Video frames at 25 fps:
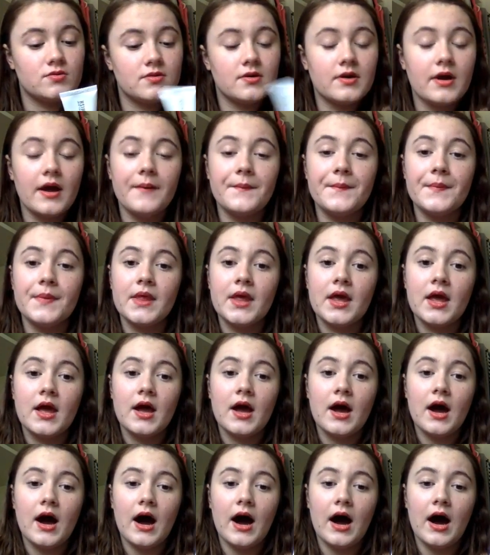Okay.
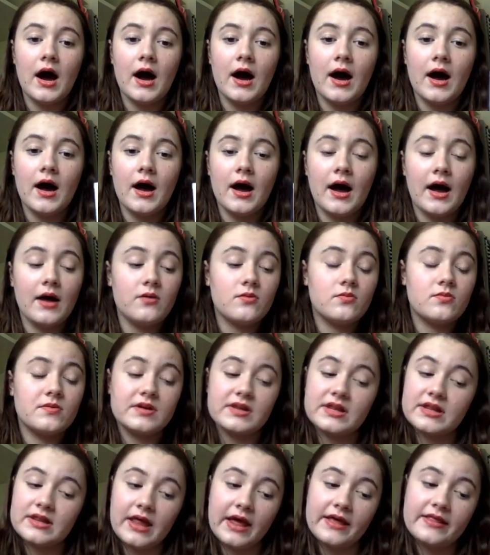I
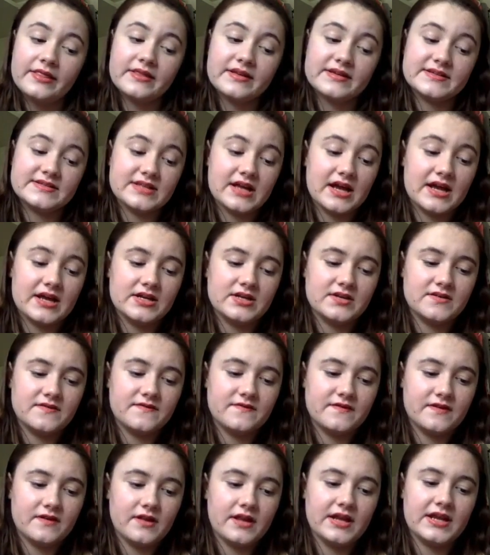really like this. I
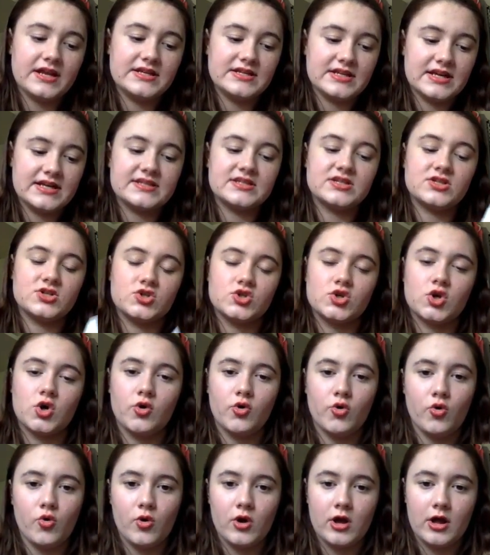feel like it does
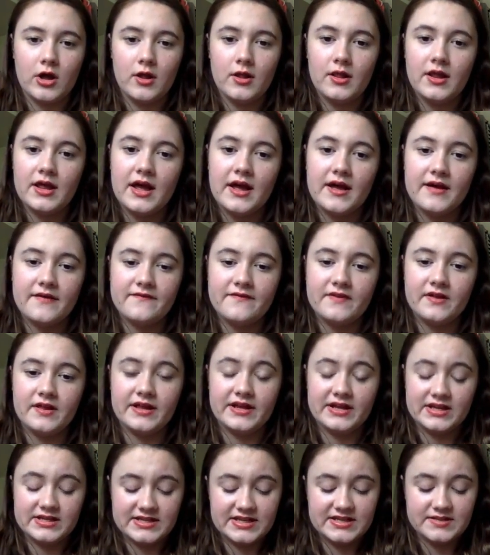control oil. I feel
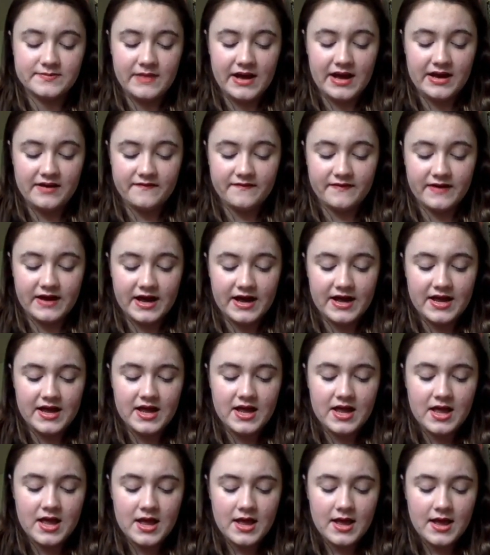like it does mattify.
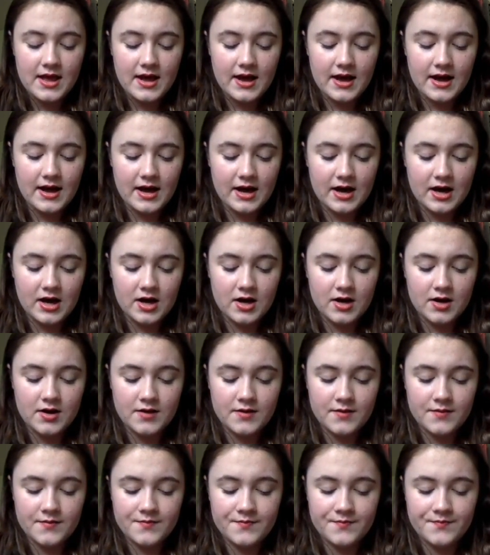
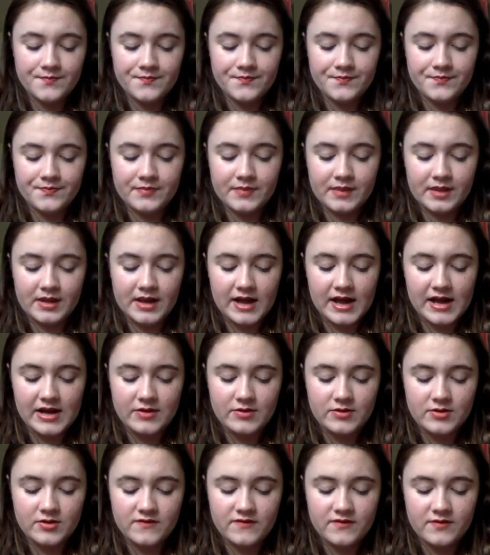I
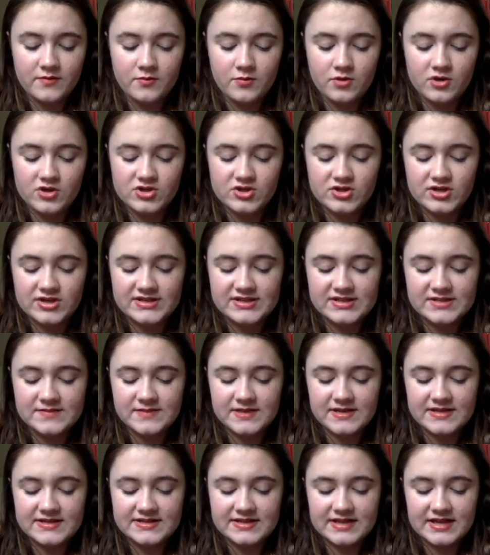don't know if it moisturizes
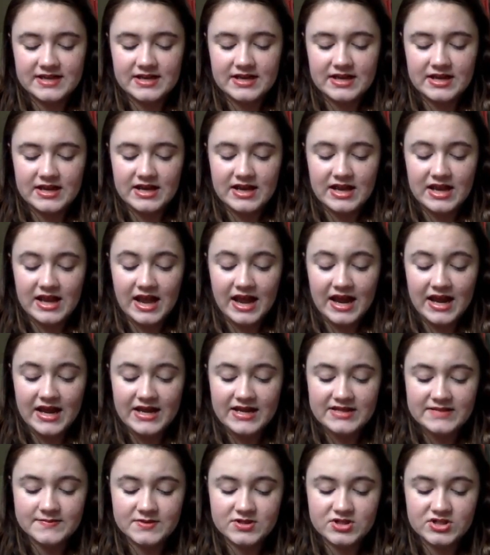my skin at night
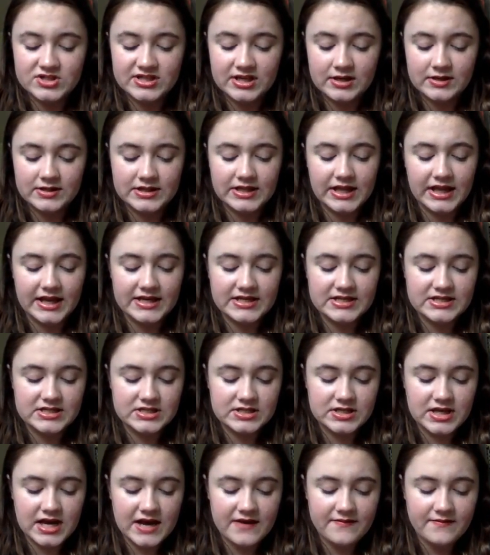as much as I would like
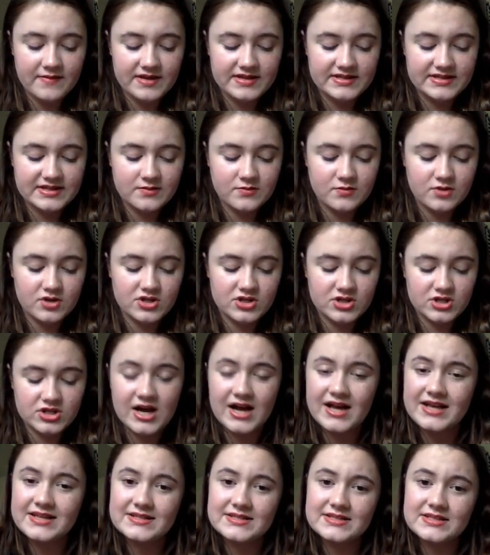to have my skin
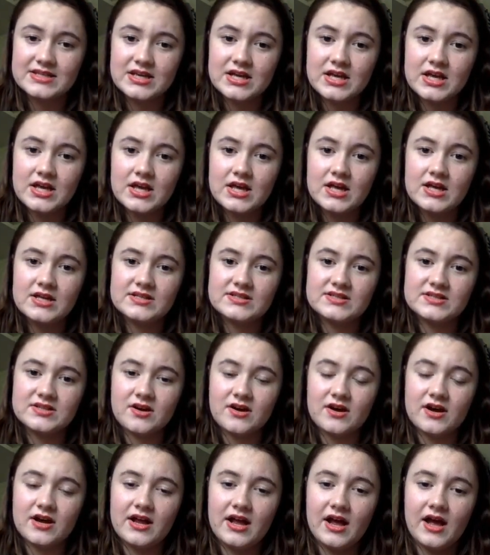moisturized.
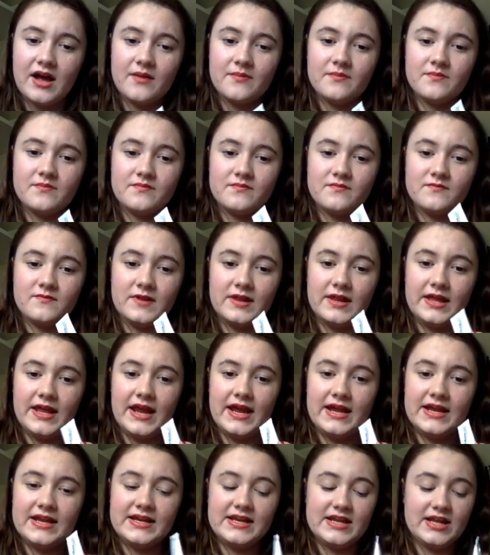Sorry, I'm really
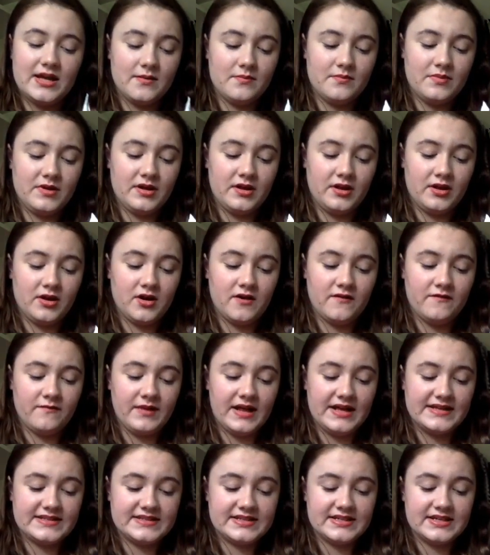ADD. I'm peeling off
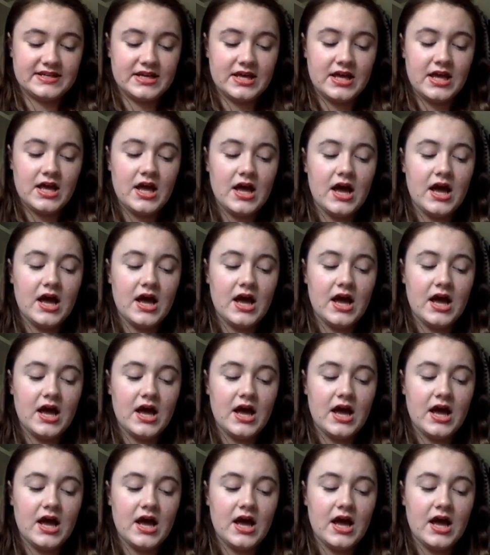plastic.